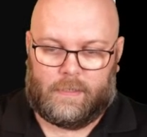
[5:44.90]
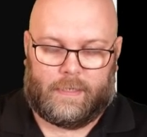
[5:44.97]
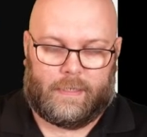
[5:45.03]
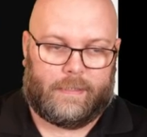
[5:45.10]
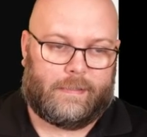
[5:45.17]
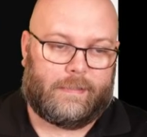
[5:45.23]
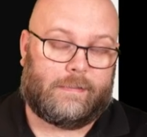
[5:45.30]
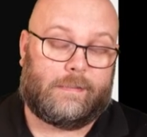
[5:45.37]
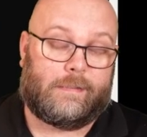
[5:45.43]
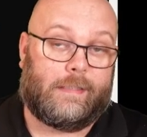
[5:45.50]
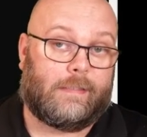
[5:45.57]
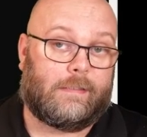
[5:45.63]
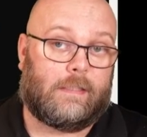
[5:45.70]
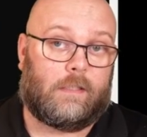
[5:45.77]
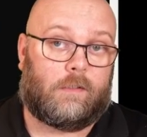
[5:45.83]
And this
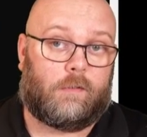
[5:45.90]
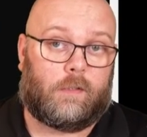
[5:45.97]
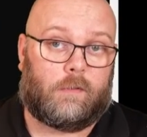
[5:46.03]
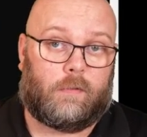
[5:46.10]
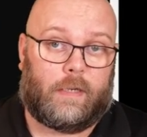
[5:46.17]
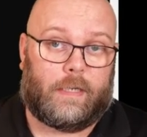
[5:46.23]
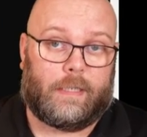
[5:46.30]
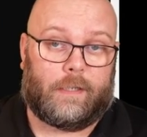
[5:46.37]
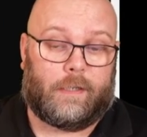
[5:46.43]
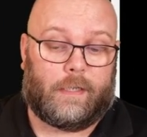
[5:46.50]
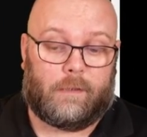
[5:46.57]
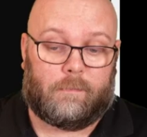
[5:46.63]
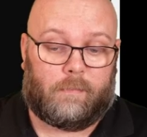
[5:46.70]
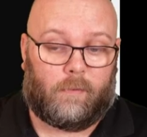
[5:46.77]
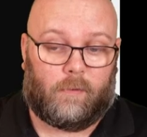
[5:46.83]
doesn't require
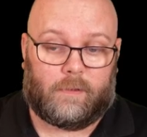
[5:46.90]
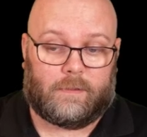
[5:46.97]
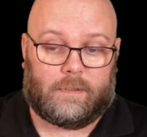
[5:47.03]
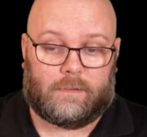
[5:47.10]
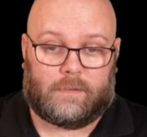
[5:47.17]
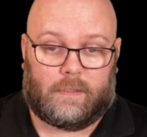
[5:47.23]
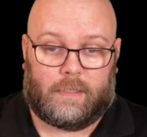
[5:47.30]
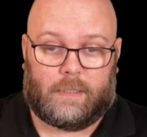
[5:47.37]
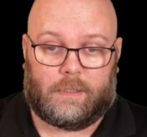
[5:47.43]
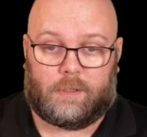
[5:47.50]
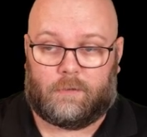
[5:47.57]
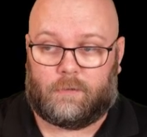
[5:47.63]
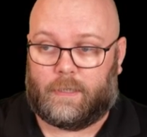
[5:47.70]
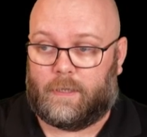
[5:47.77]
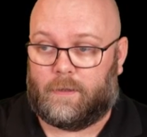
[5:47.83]
any policy
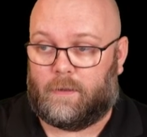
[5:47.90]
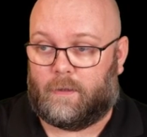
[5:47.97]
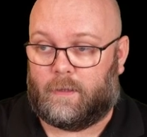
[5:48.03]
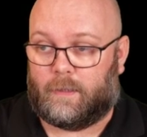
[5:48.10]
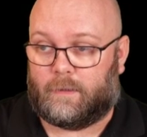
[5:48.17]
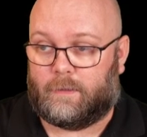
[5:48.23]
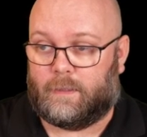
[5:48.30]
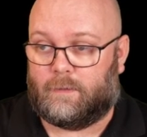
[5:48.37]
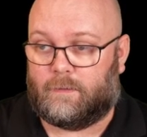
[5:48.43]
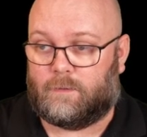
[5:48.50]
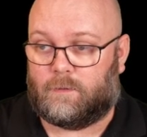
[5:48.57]
installation or anything like that.